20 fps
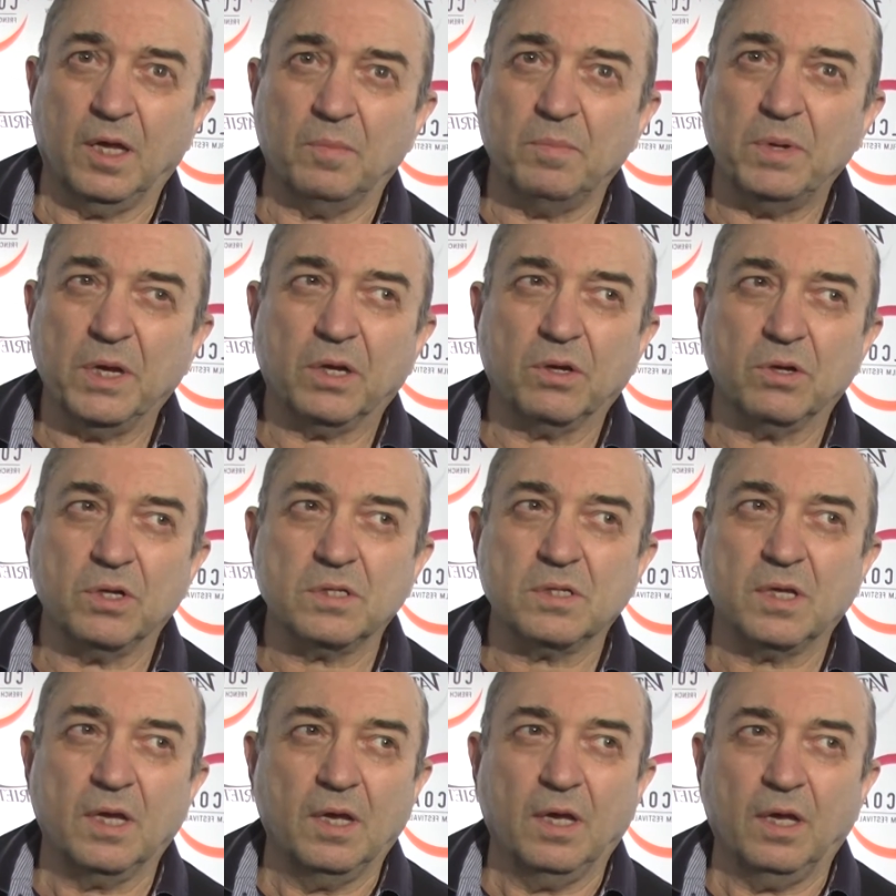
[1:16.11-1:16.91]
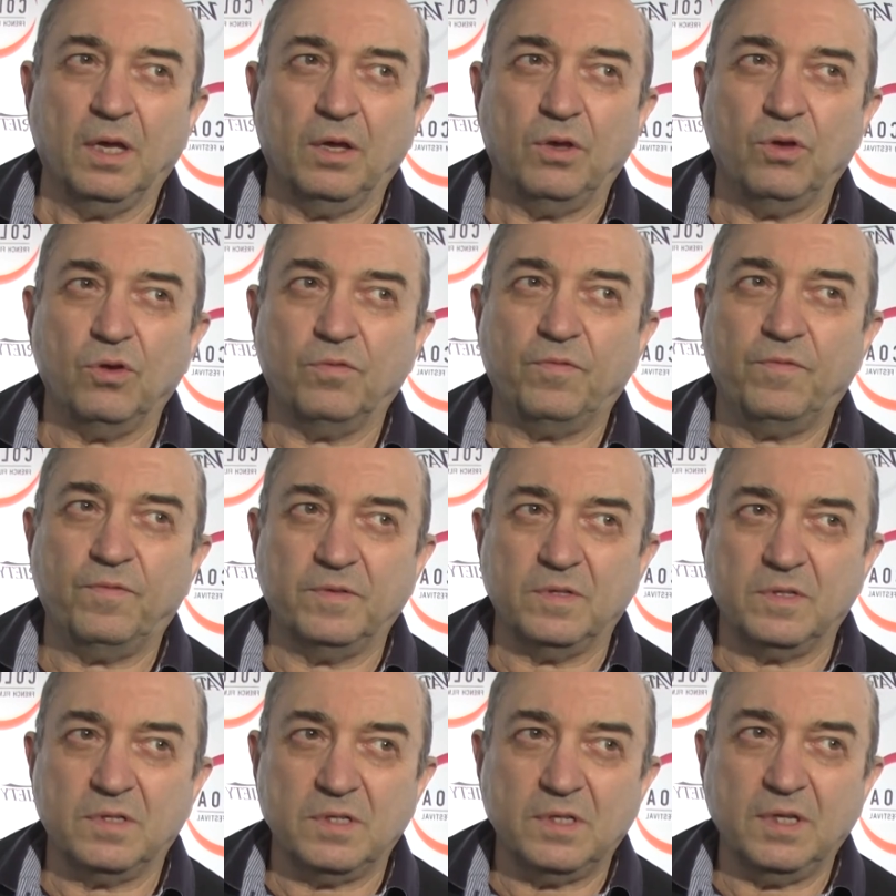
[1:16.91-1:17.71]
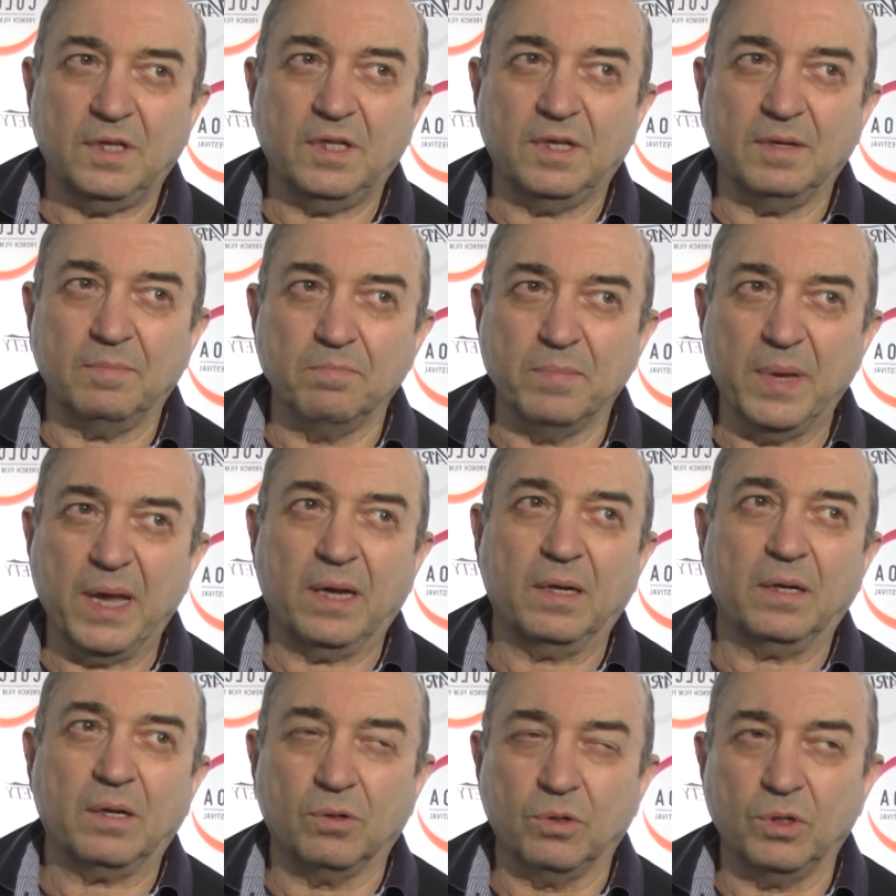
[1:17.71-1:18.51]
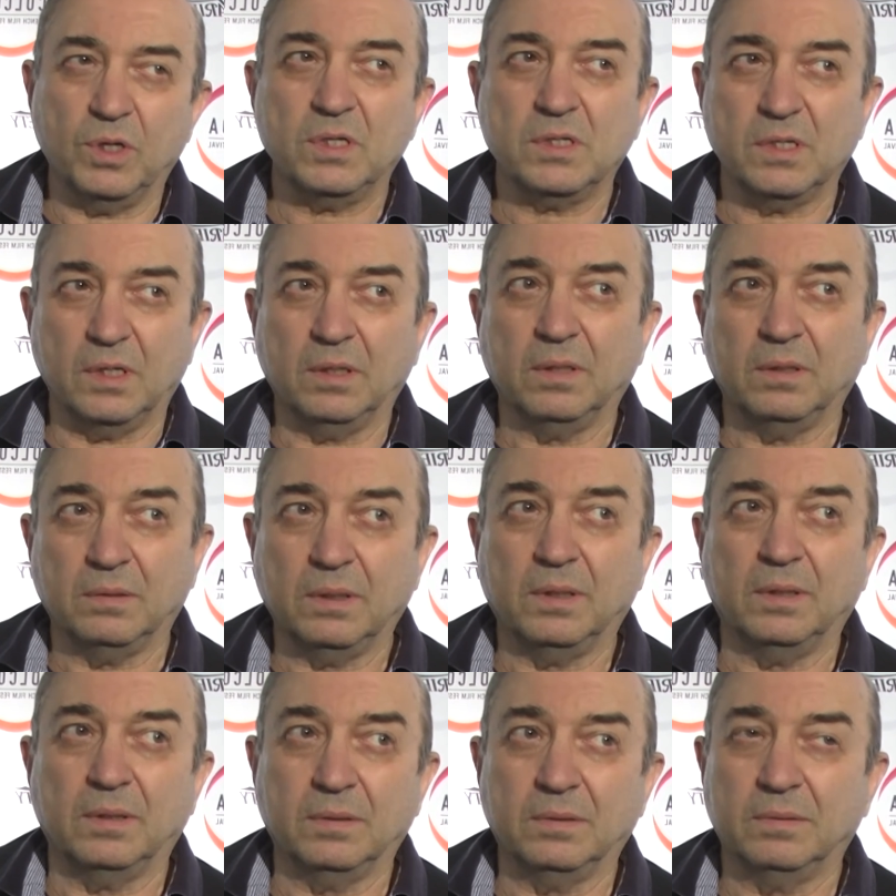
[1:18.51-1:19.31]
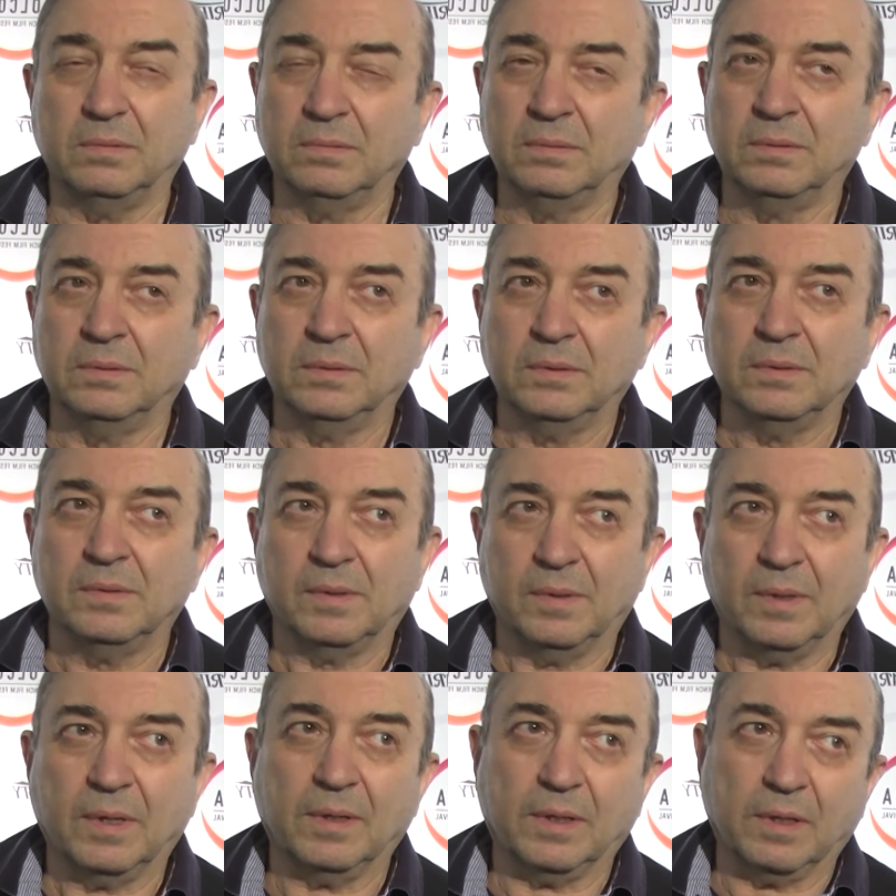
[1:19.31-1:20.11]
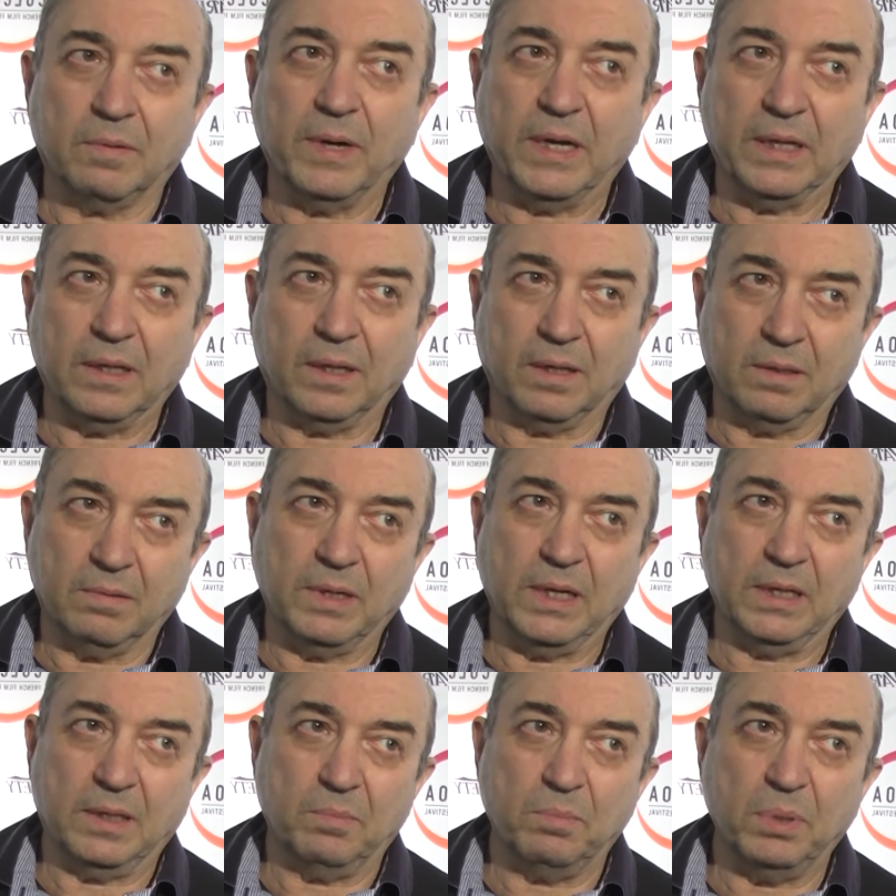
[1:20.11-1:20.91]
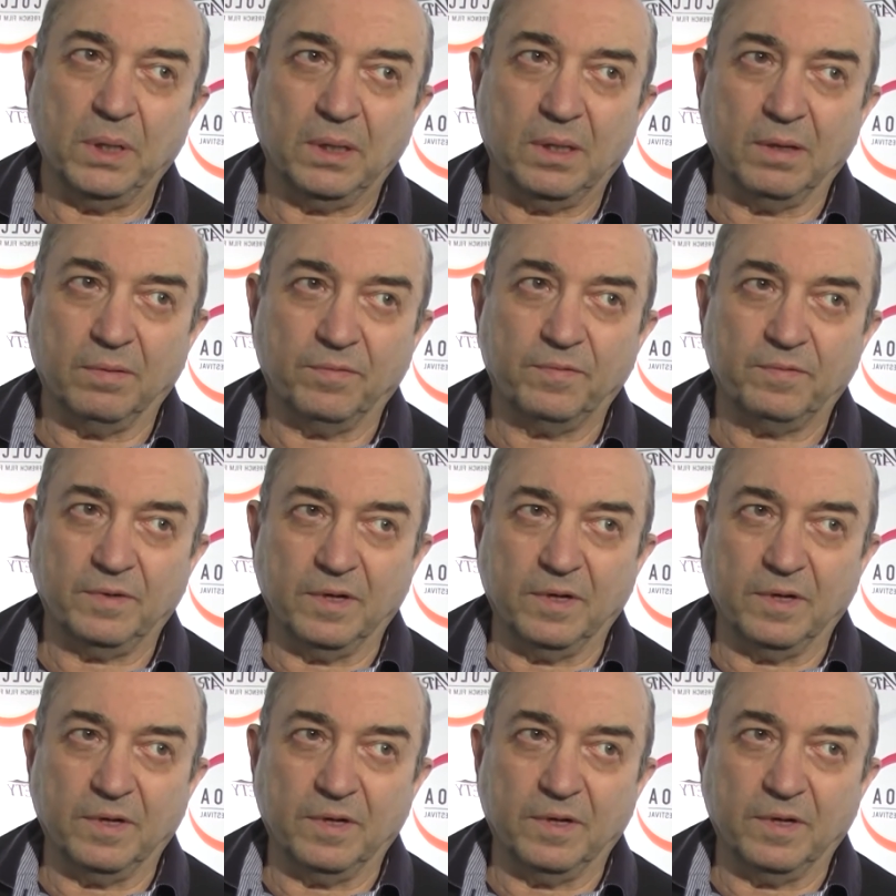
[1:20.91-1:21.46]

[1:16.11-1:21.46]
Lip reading: because you see the man who is in quite a bit of